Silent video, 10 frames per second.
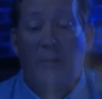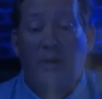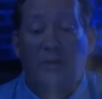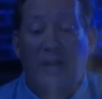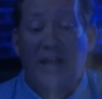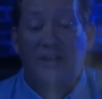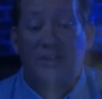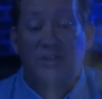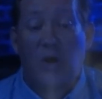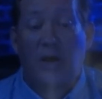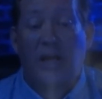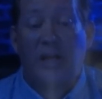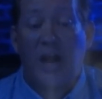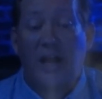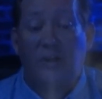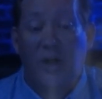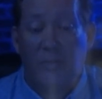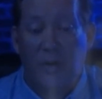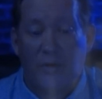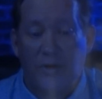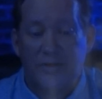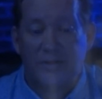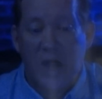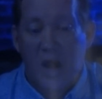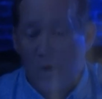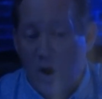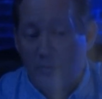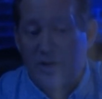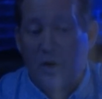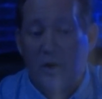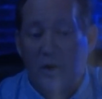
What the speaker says: in Atlanta targeting nightclub owners, prompting her to